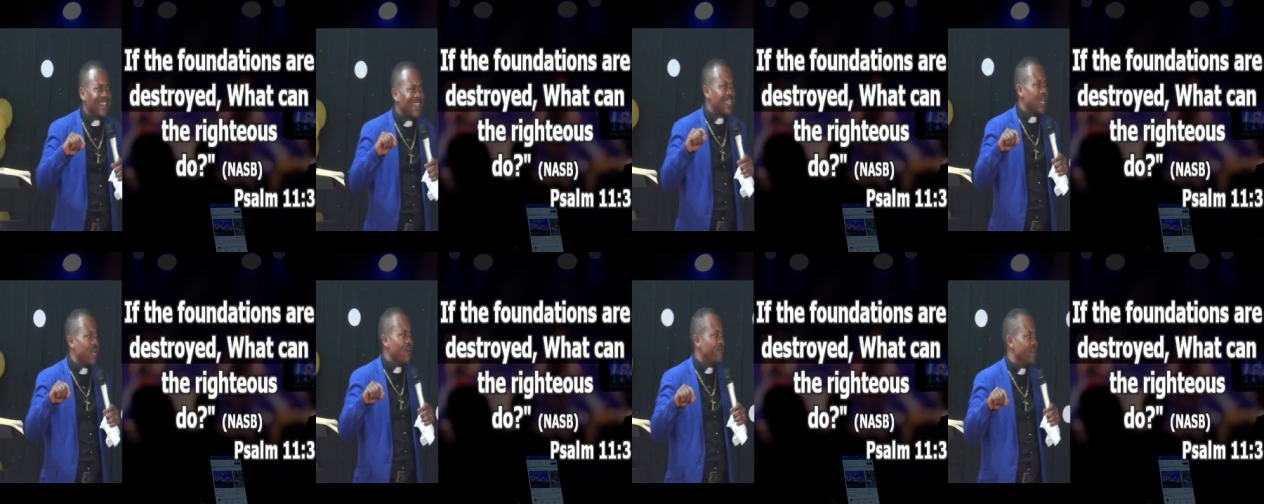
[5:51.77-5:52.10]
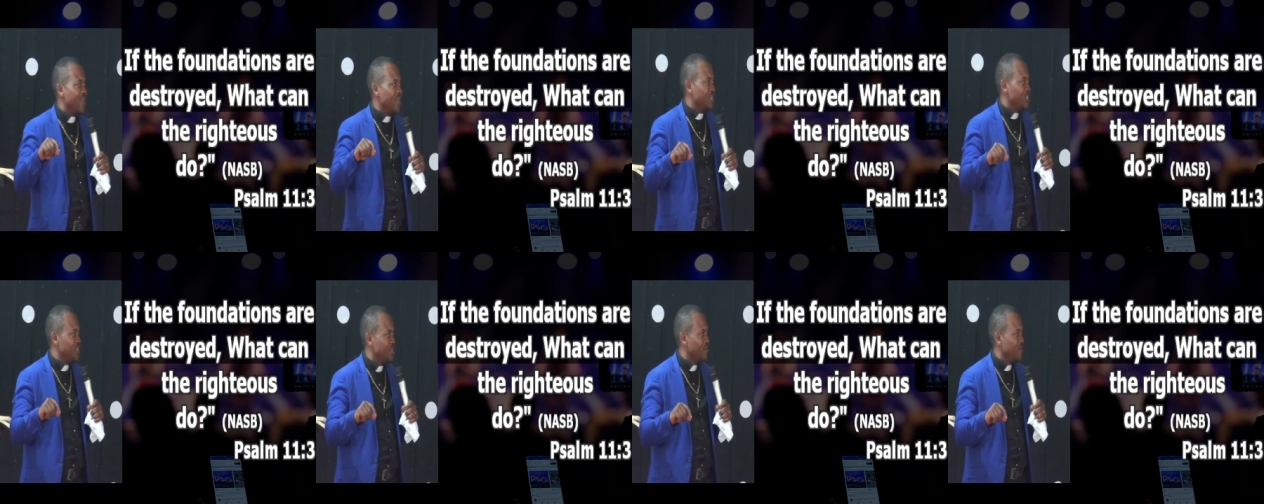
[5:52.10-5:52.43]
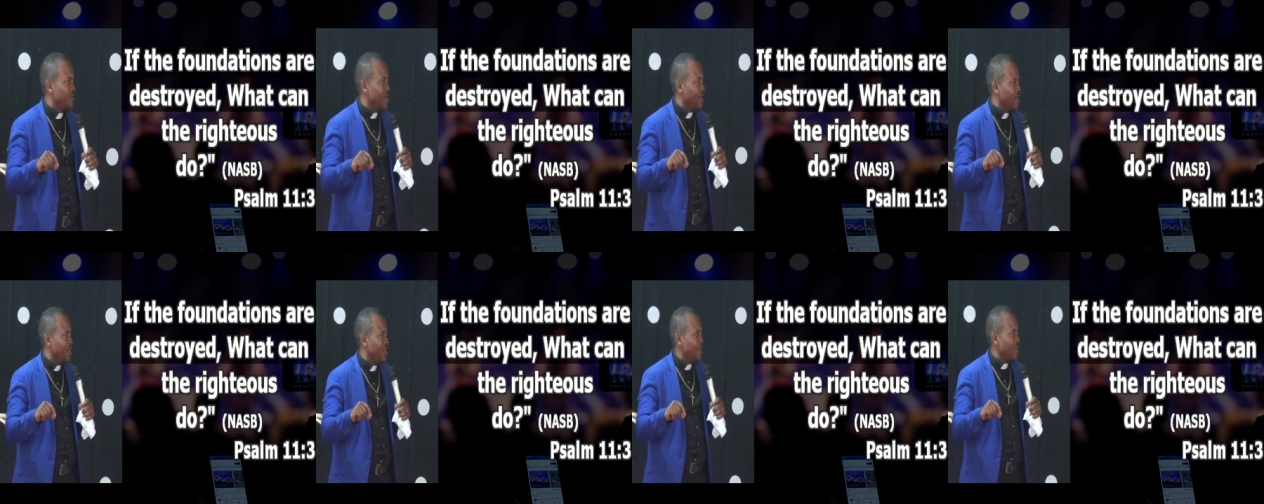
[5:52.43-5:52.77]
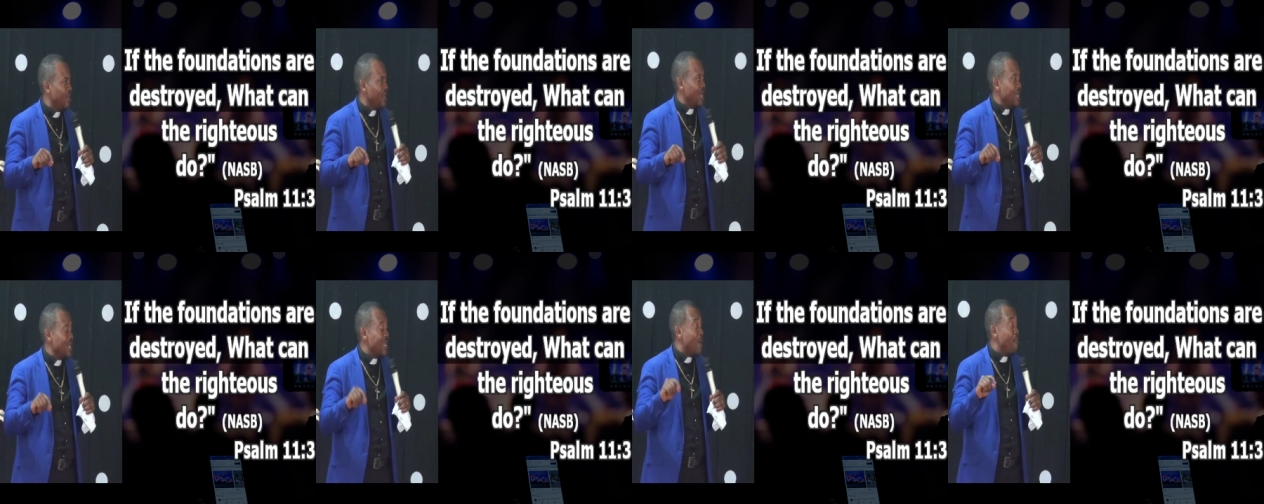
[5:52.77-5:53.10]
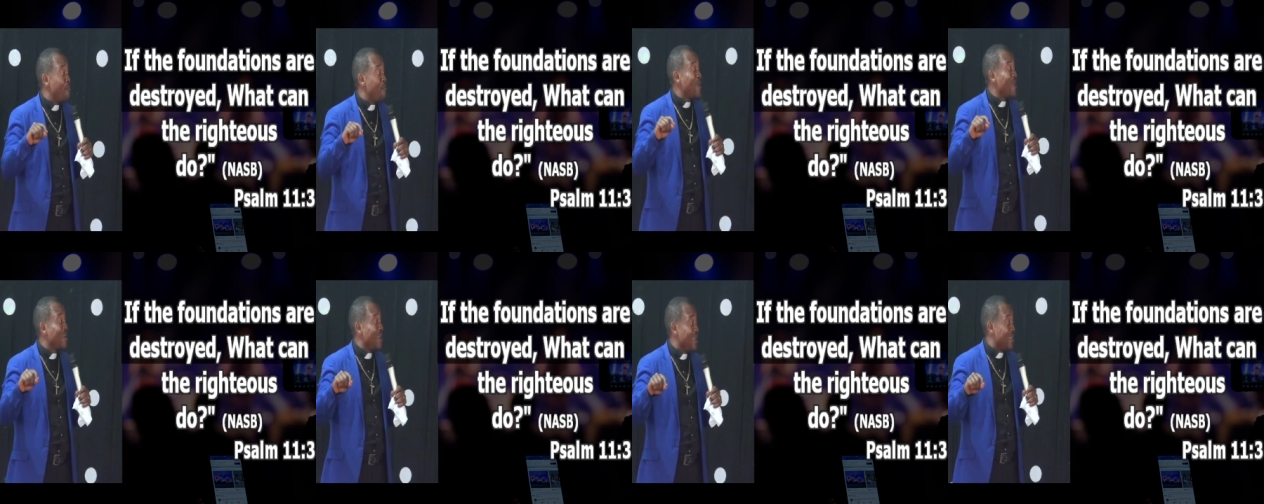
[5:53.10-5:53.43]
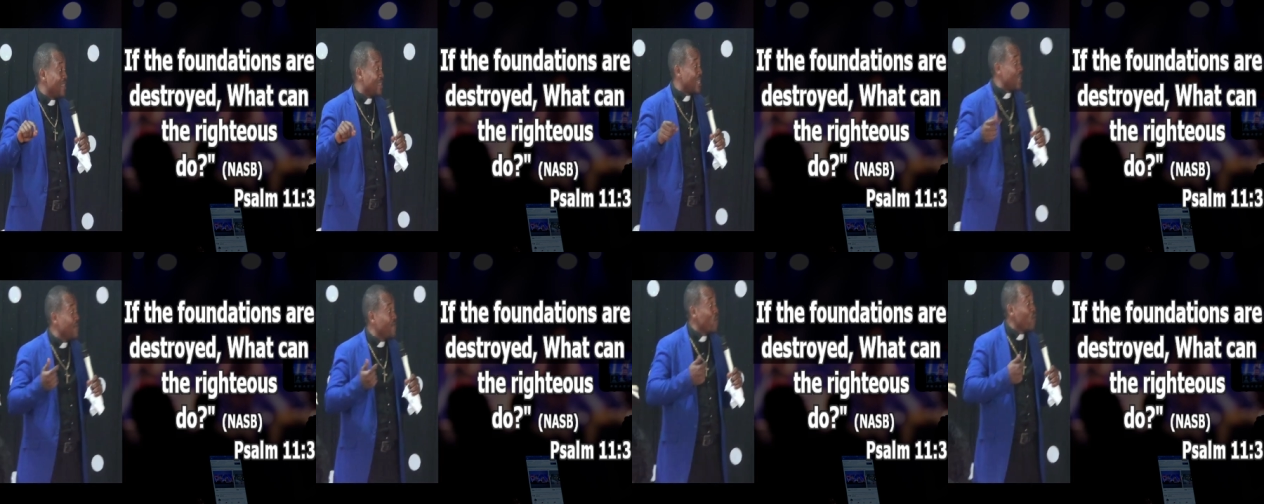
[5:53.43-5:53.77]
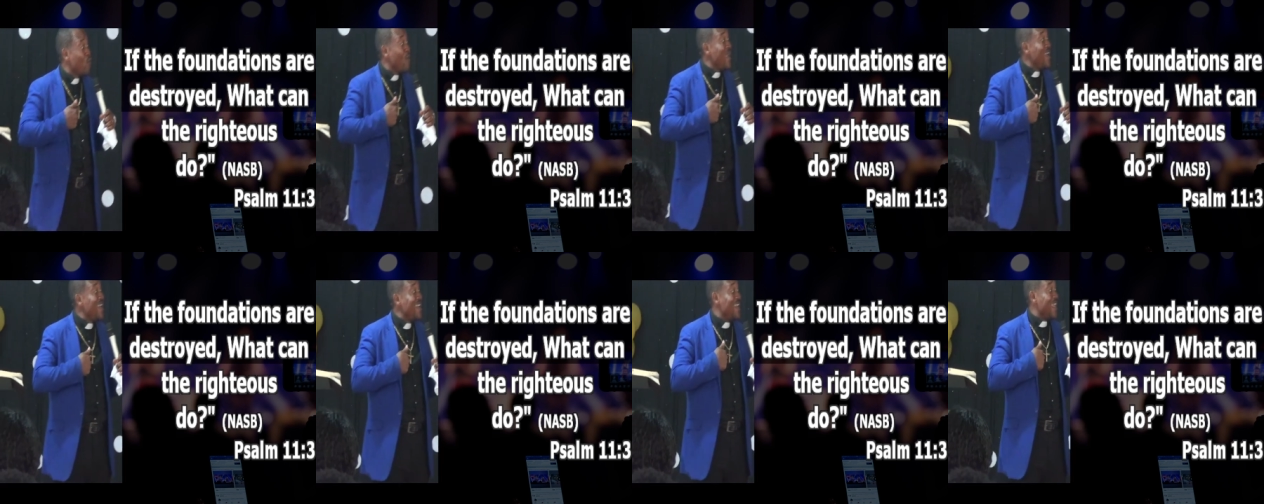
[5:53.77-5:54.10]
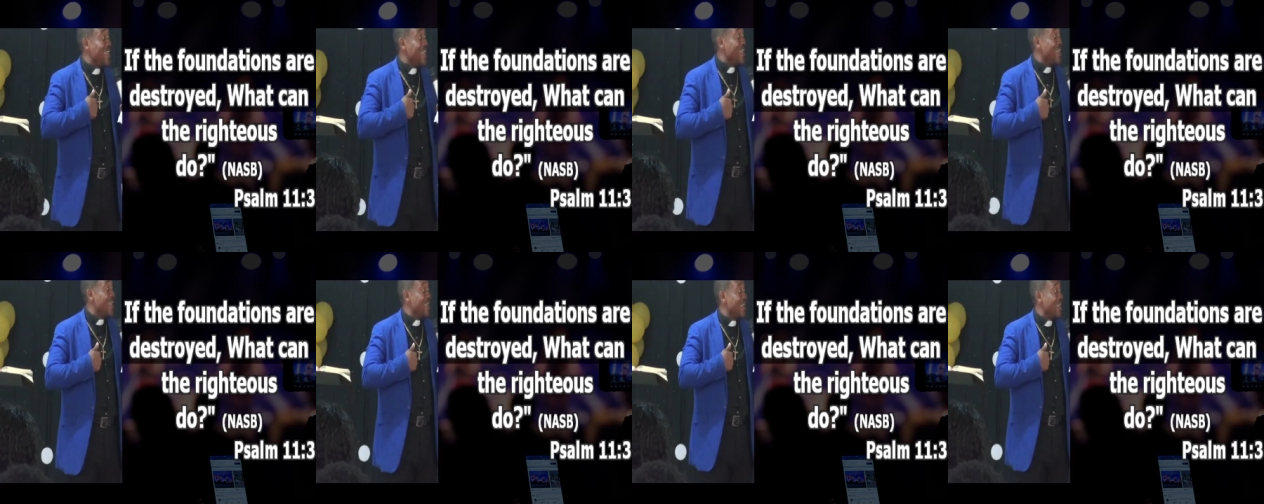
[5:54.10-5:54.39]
care of their children, their parents, even when they,